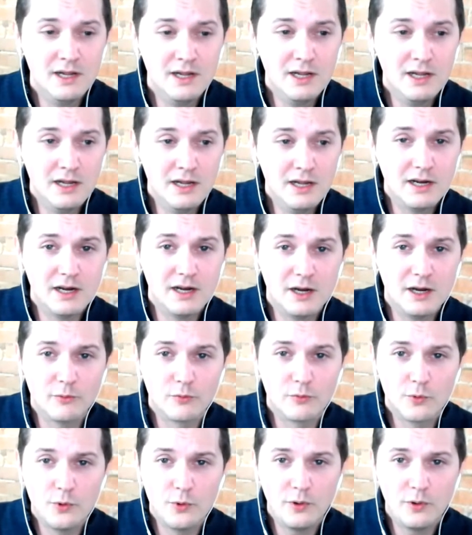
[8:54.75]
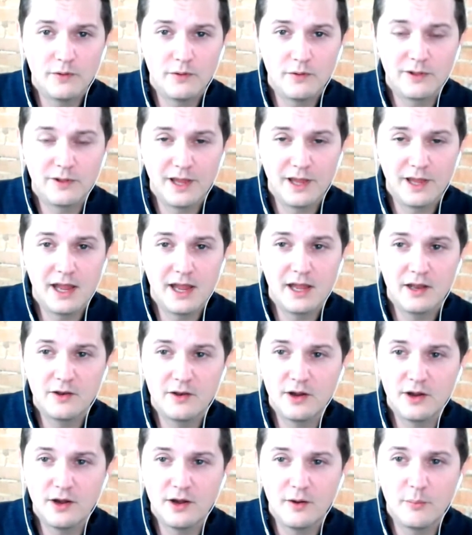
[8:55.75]
rule of the land,
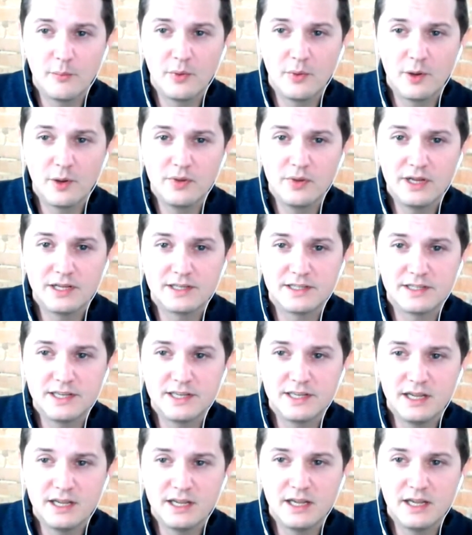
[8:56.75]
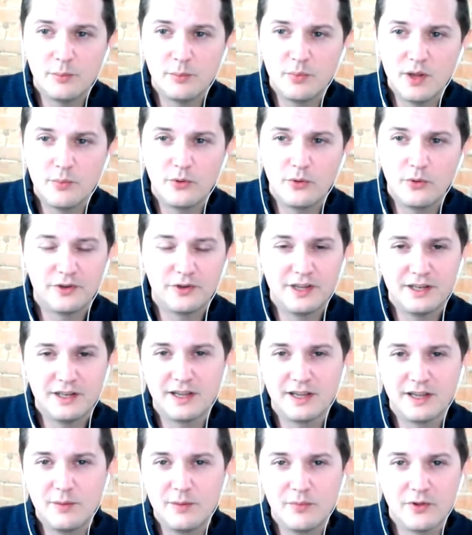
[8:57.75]
but B2C, people tend to
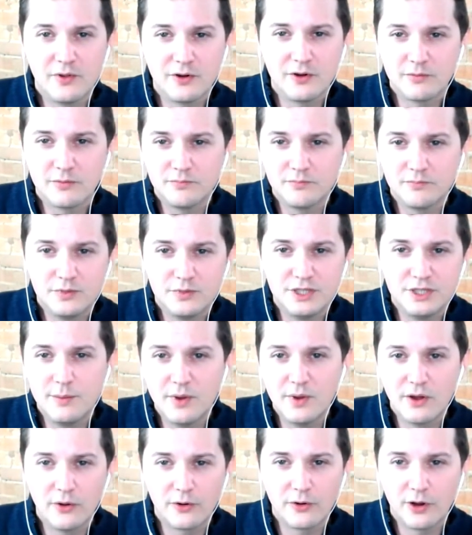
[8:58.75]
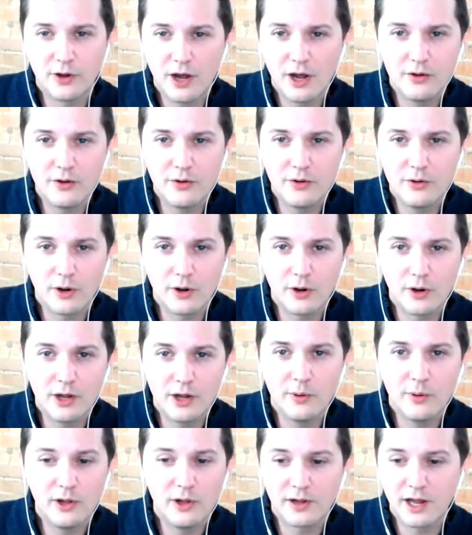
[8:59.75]
keep their Gmail or Yahoo or
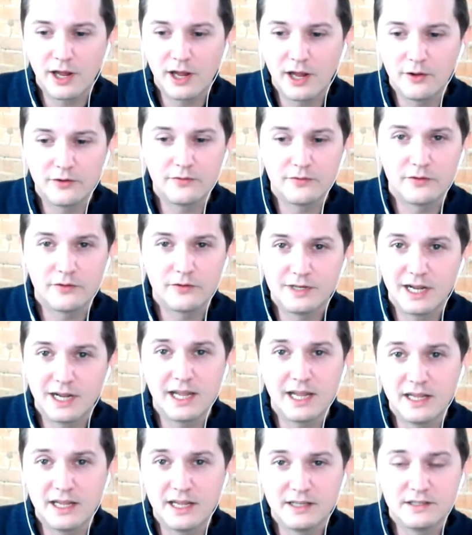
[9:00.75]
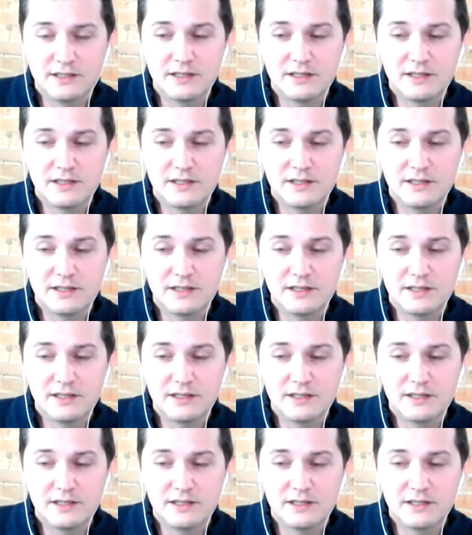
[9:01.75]
AOL accounts for decades,